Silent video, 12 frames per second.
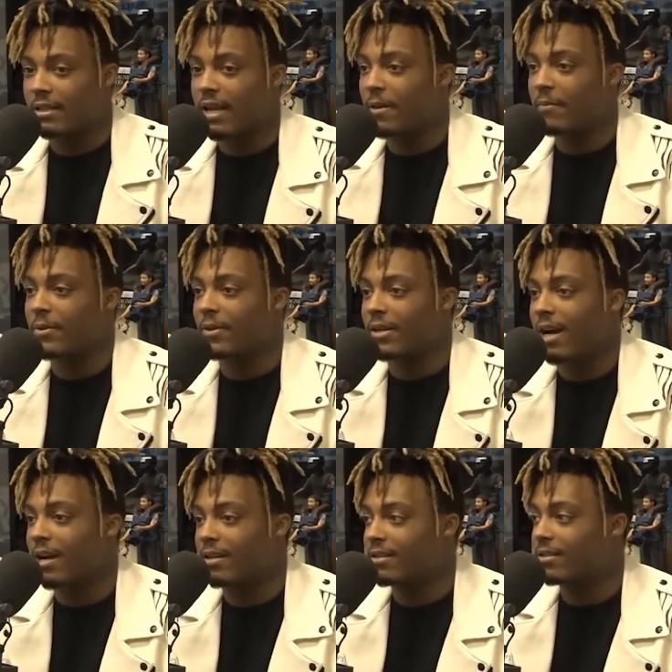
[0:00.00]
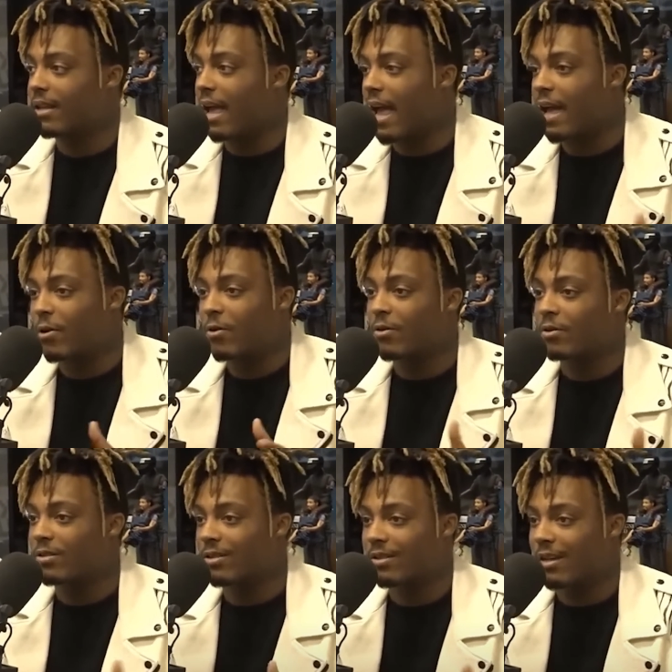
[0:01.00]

damn near kind of add on to